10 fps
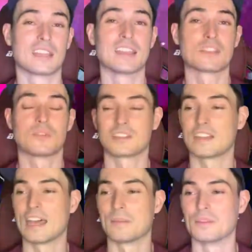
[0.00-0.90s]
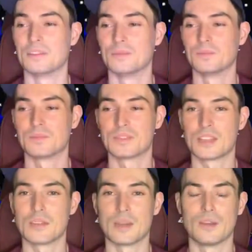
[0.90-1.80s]
like that's what's going to happen. So
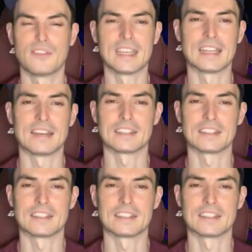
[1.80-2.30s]
yeah, we're faking out